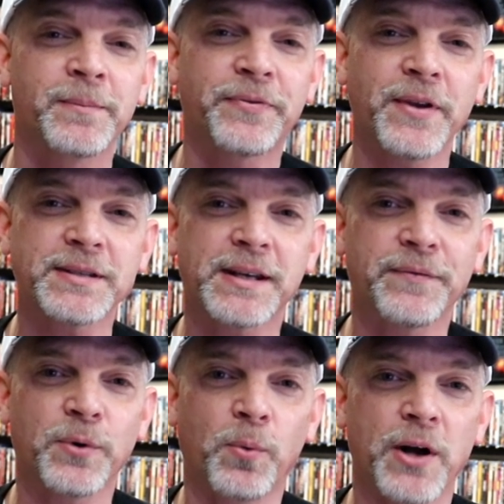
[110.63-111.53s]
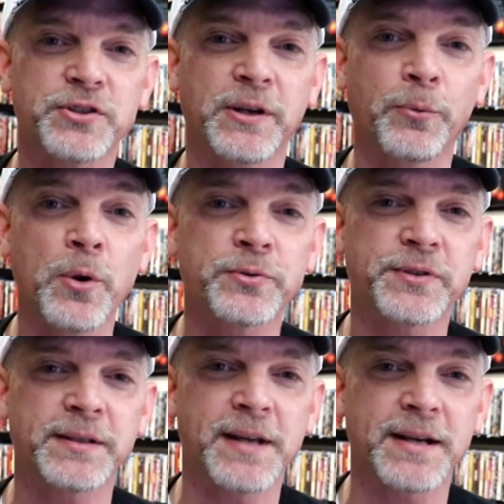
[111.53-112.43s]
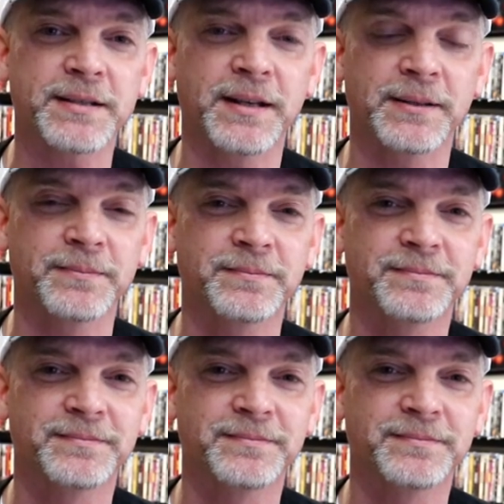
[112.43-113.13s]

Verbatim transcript: But thanks again for watching, and we will see you next time.